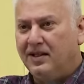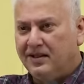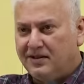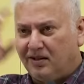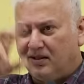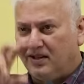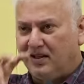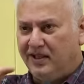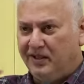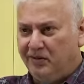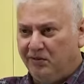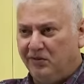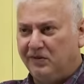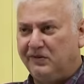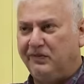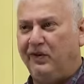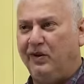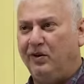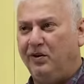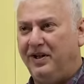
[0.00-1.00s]
So news
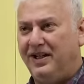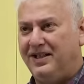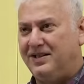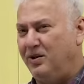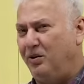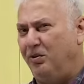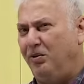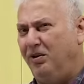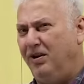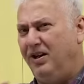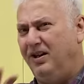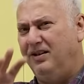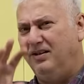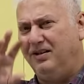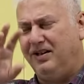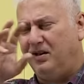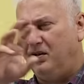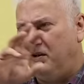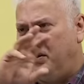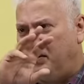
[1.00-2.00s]
flow is all,
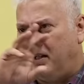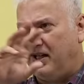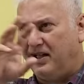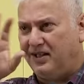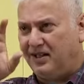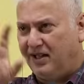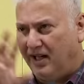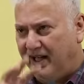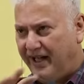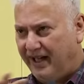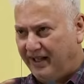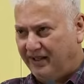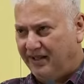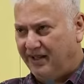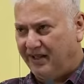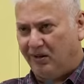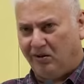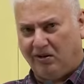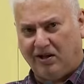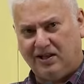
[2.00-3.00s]
you know, you can connect the
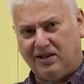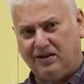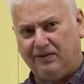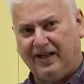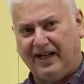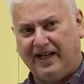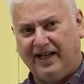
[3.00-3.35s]
dots very